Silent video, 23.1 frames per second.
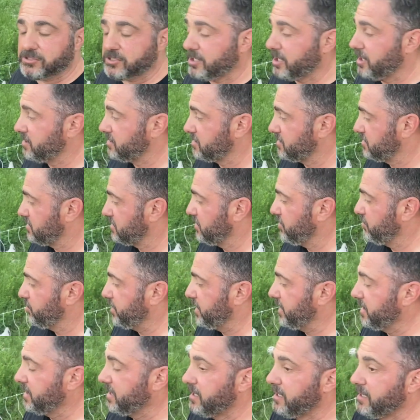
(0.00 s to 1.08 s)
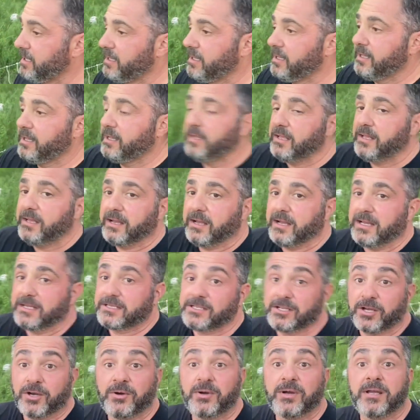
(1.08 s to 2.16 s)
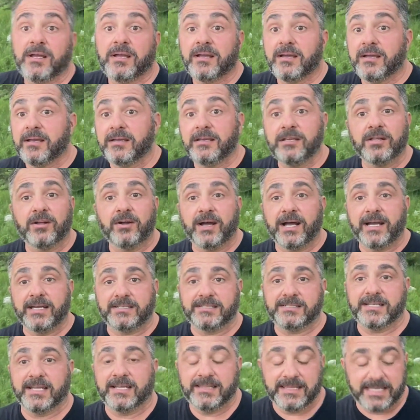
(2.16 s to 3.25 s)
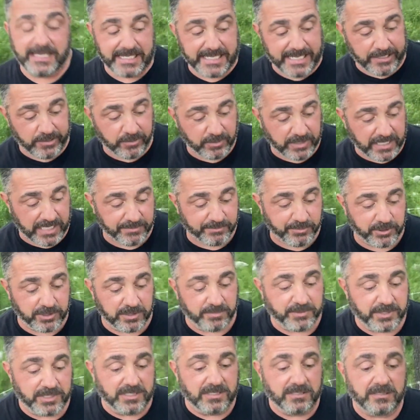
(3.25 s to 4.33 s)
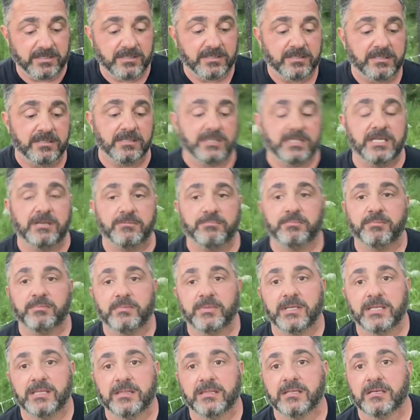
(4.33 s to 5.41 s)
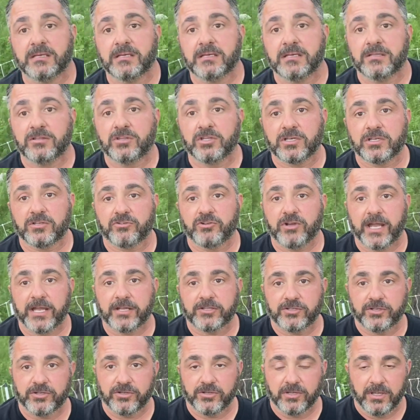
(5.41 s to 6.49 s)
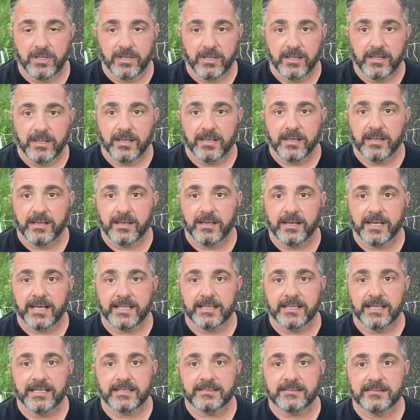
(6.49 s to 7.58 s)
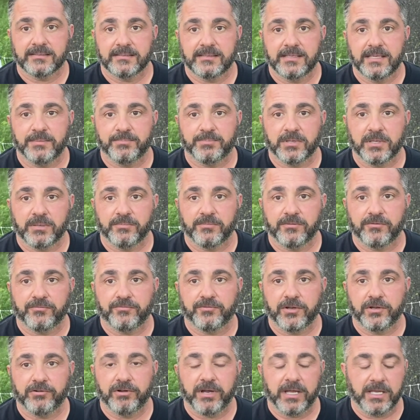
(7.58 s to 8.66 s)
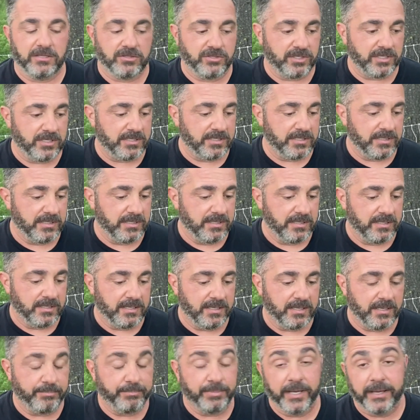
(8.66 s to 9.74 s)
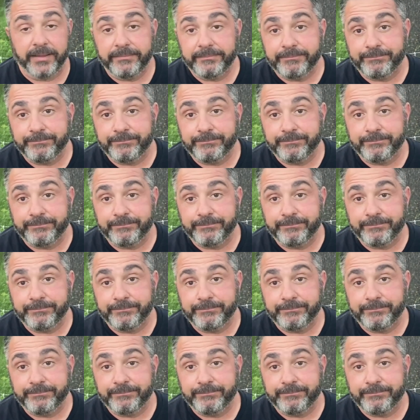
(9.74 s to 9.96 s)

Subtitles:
causes. Either way. So, you know, I said that I don't like putting them keep them in the chicken tractor. I like to keep them free ranging, but